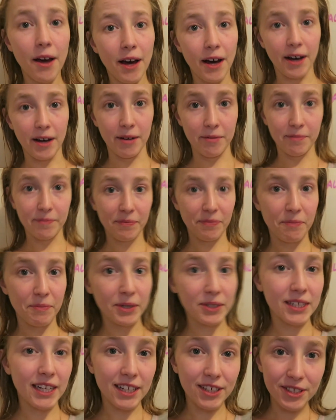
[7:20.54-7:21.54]

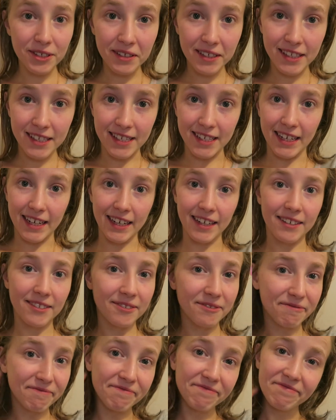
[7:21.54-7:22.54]
But as you can see,
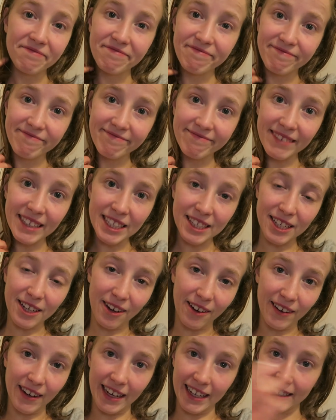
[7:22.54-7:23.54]
it's a
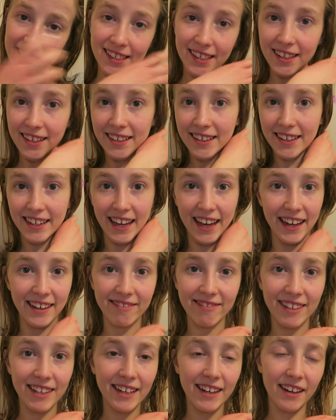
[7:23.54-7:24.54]
lot later
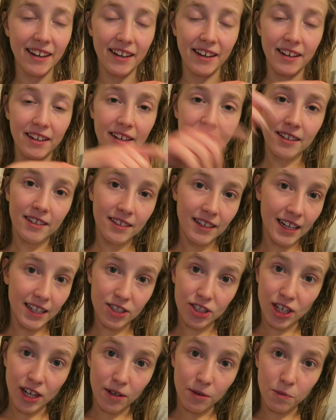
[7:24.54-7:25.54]
again. I had
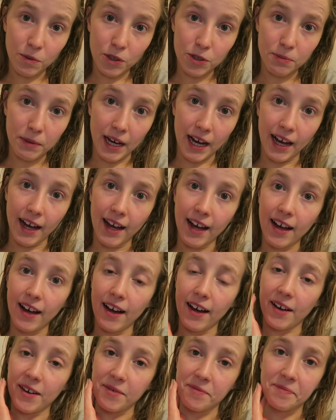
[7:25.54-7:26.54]
to shower and wash my hair.
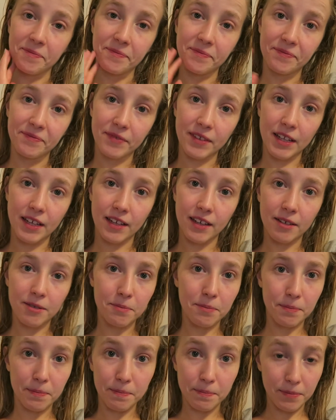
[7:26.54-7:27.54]

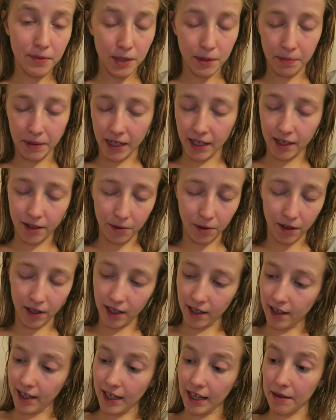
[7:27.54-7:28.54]
Speaking
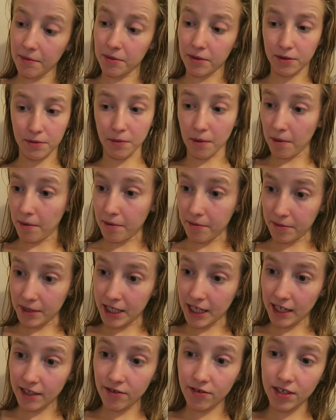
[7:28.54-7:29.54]
quietly because my mum and
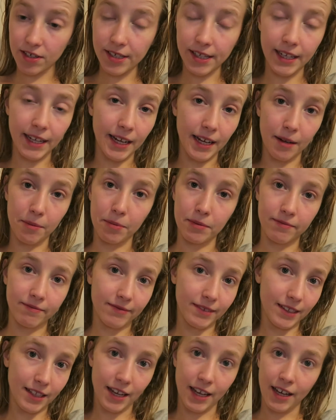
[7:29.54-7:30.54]
dad are asleep.
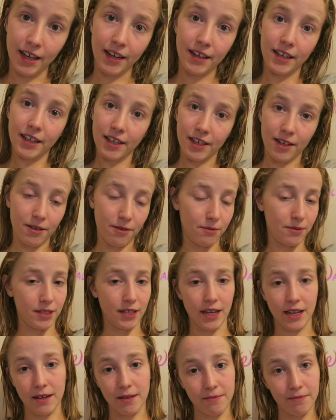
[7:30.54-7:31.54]
You know,
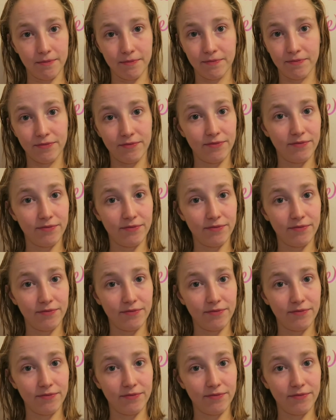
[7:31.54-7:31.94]
same